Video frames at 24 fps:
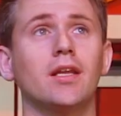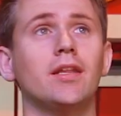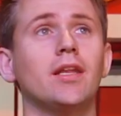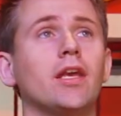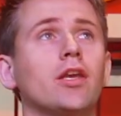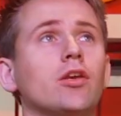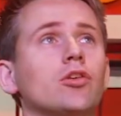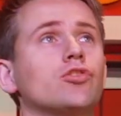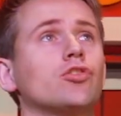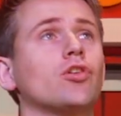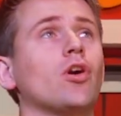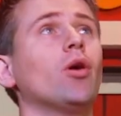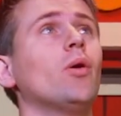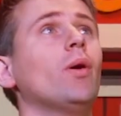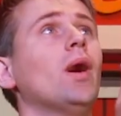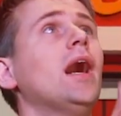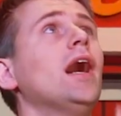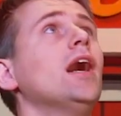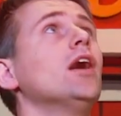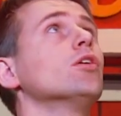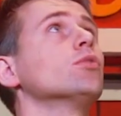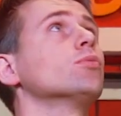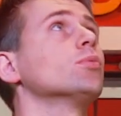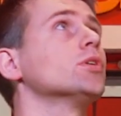and then you throw
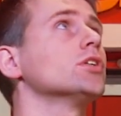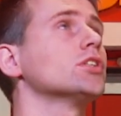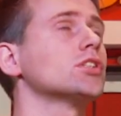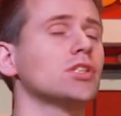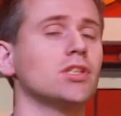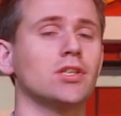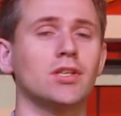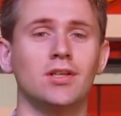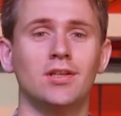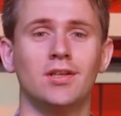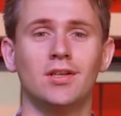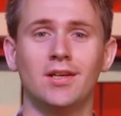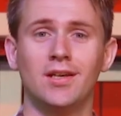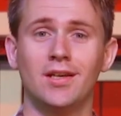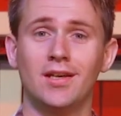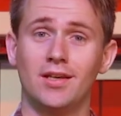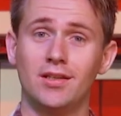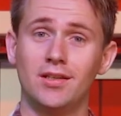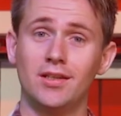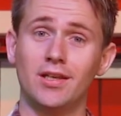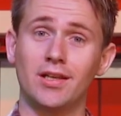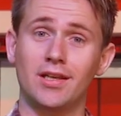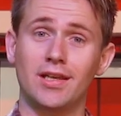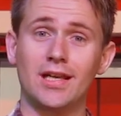outwards.
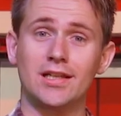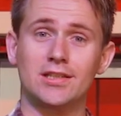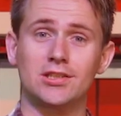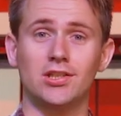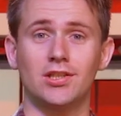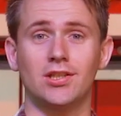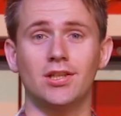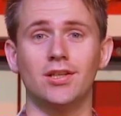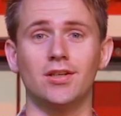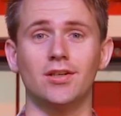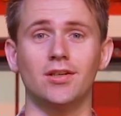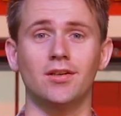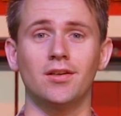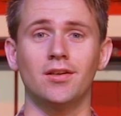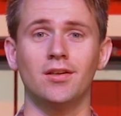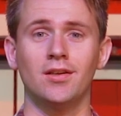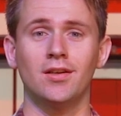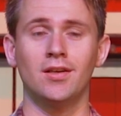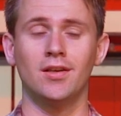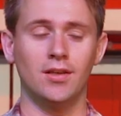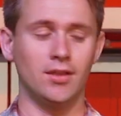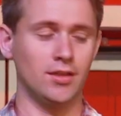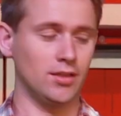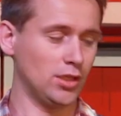And then you catch it here.
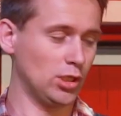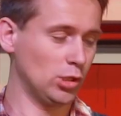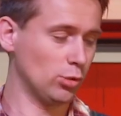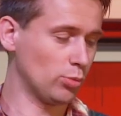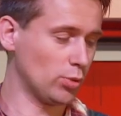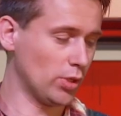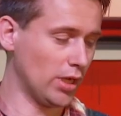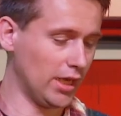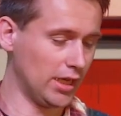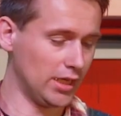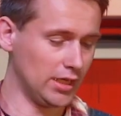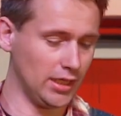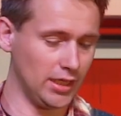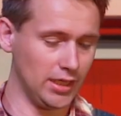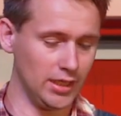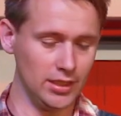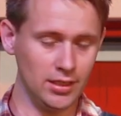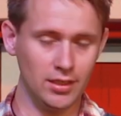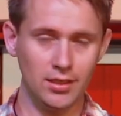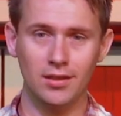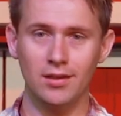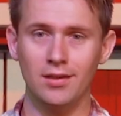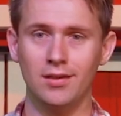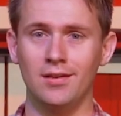And you bring it
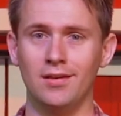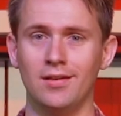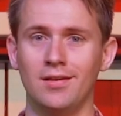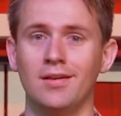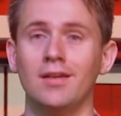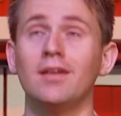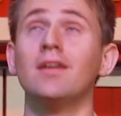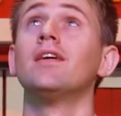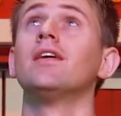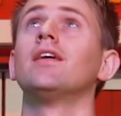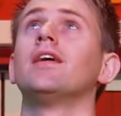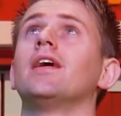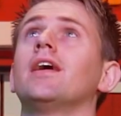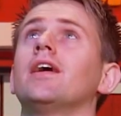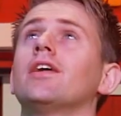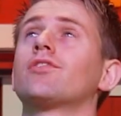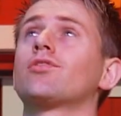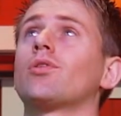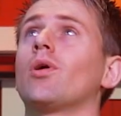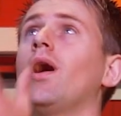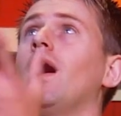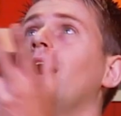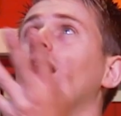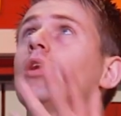in, and
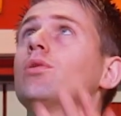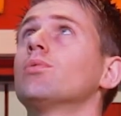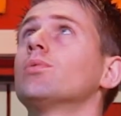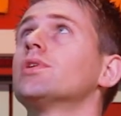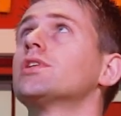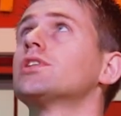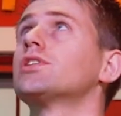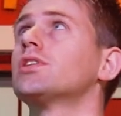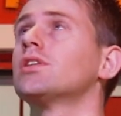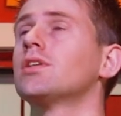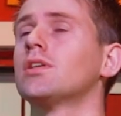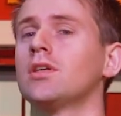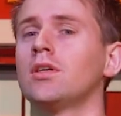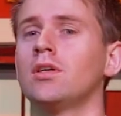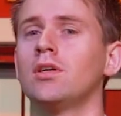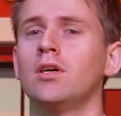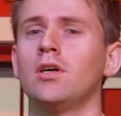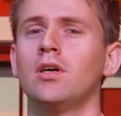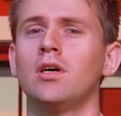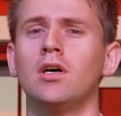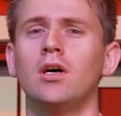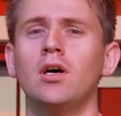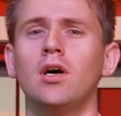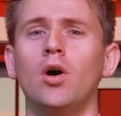you throw outwards.
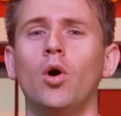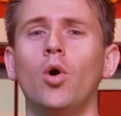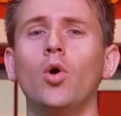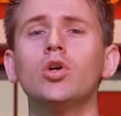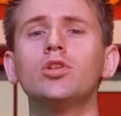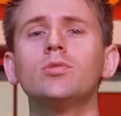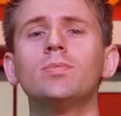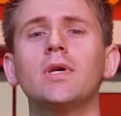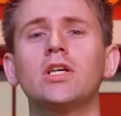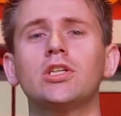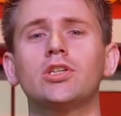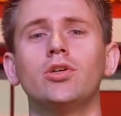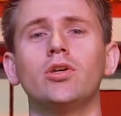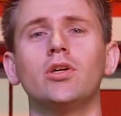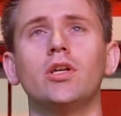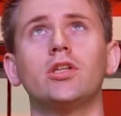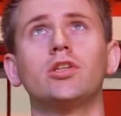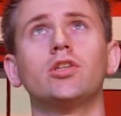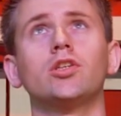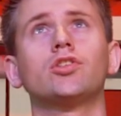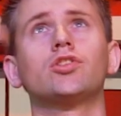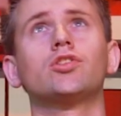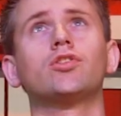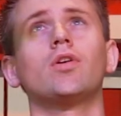Always make sure
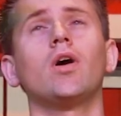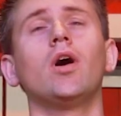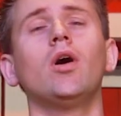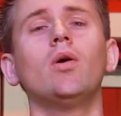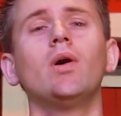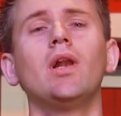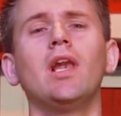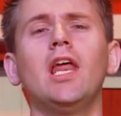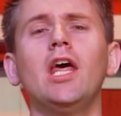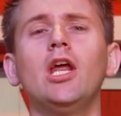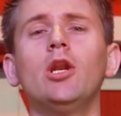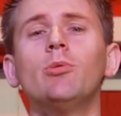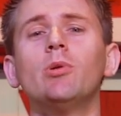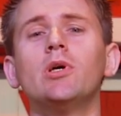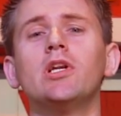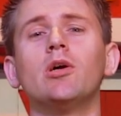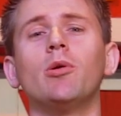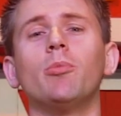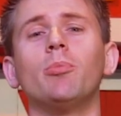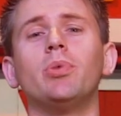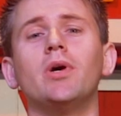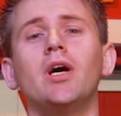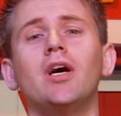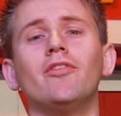that you throw a little bit
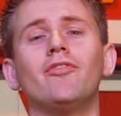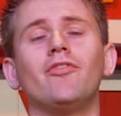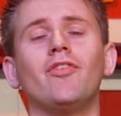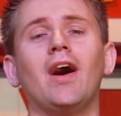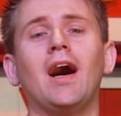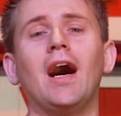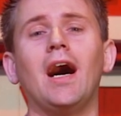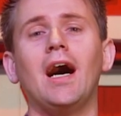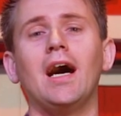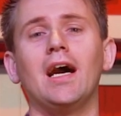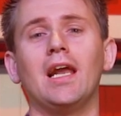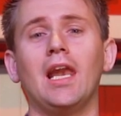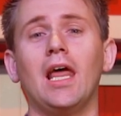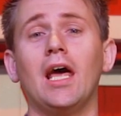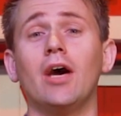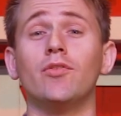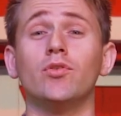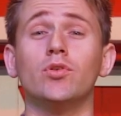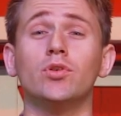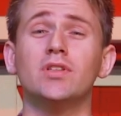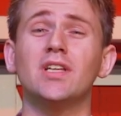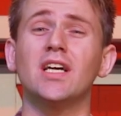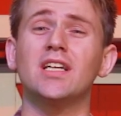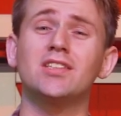above eye
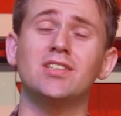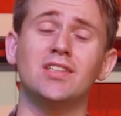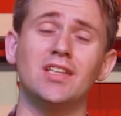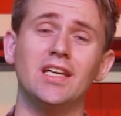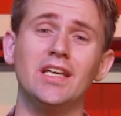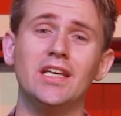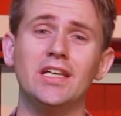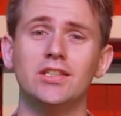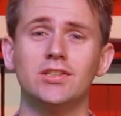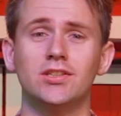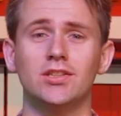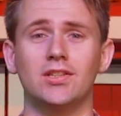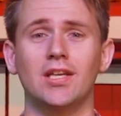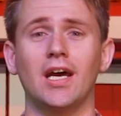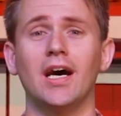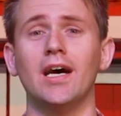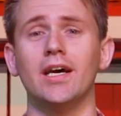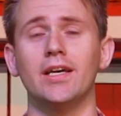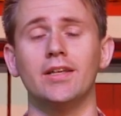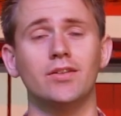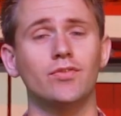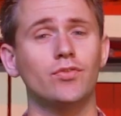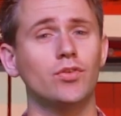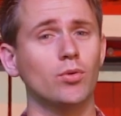level. That's the easiest
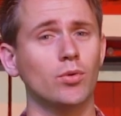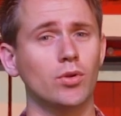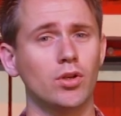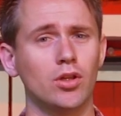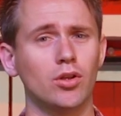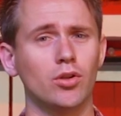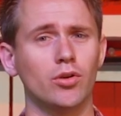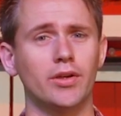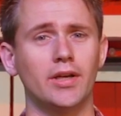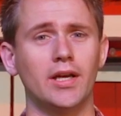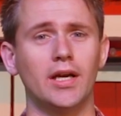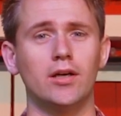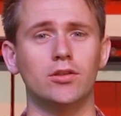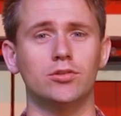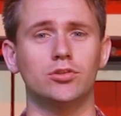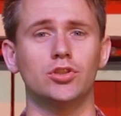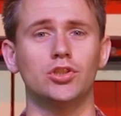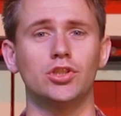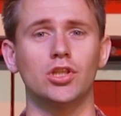height if you want to learn how to